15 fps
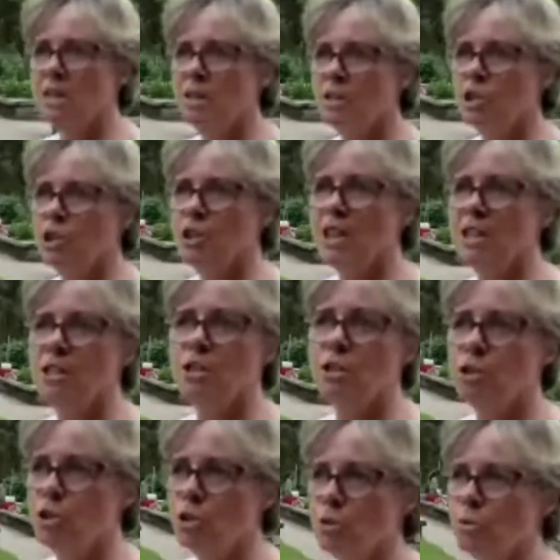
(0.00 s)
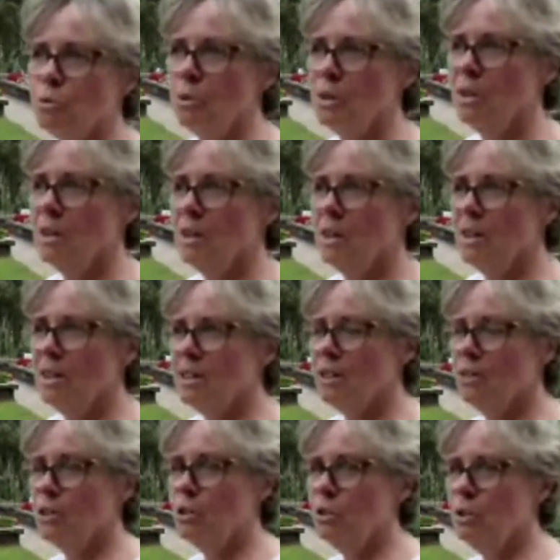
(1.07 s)
meeting in 2002.
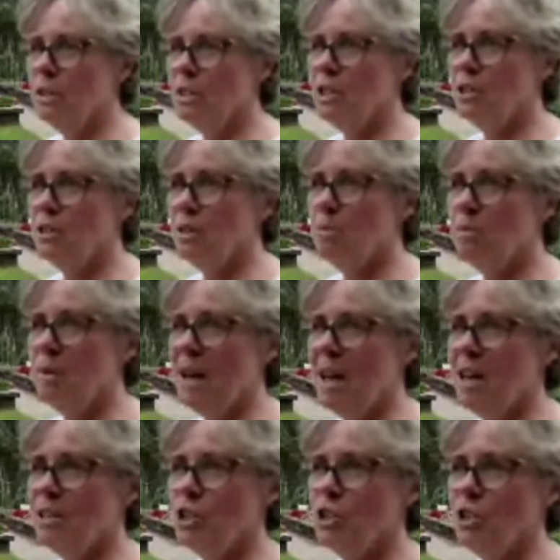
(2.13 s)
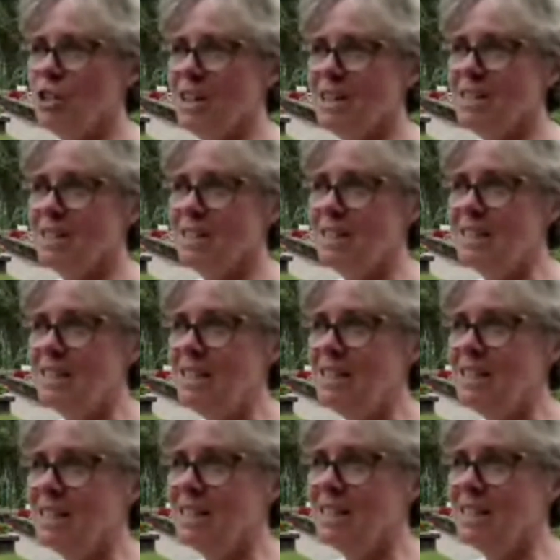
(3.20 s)
So it took us till about
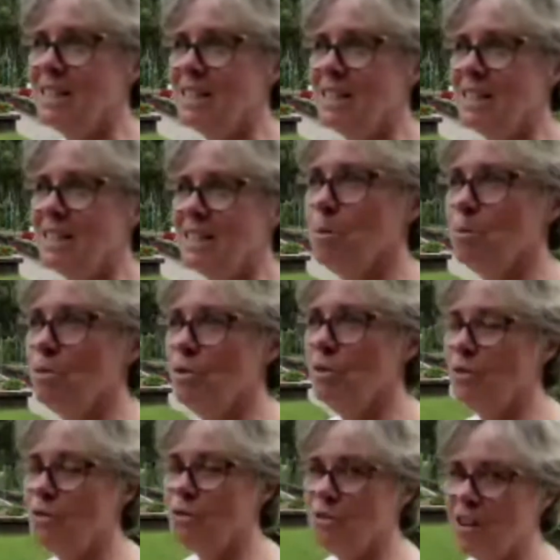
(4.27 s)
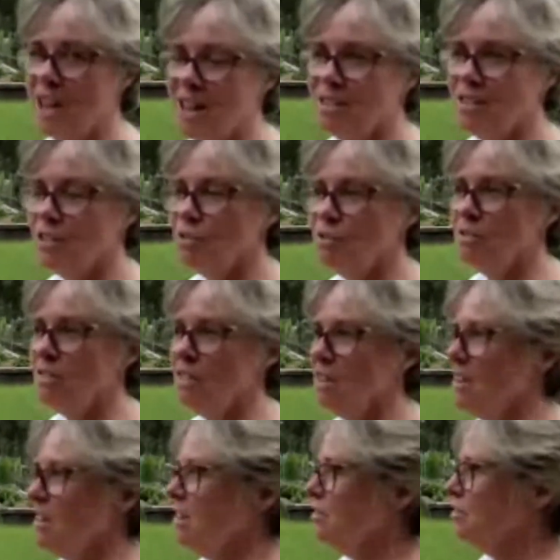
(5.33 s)
2006 to get a DA approved through council.
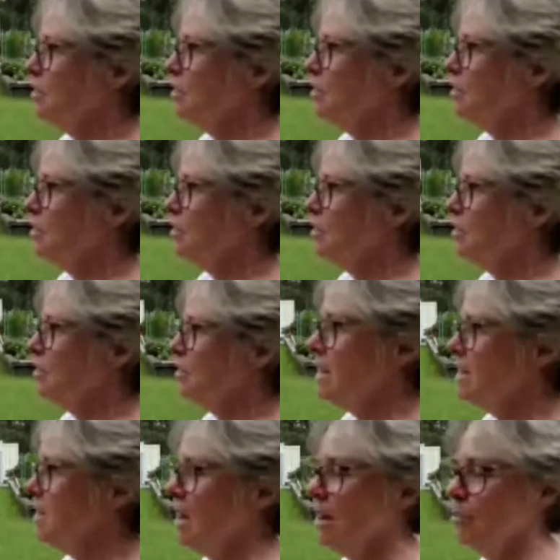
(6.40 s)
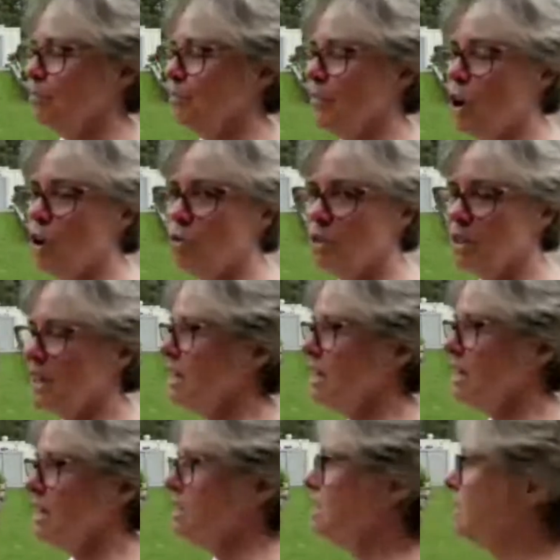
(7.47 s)
It was Cumberland Whole Road
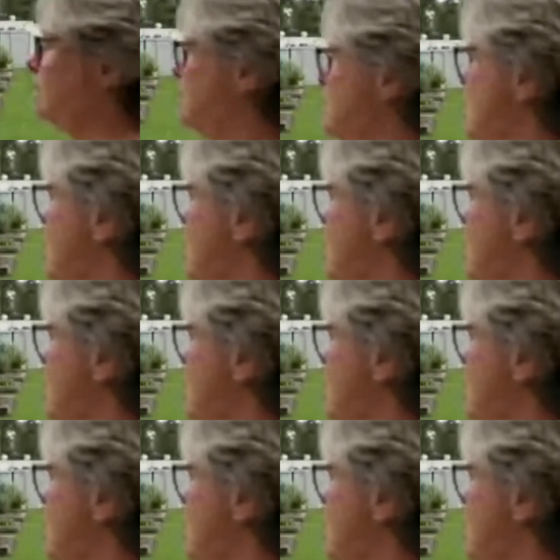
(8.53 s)
Council at the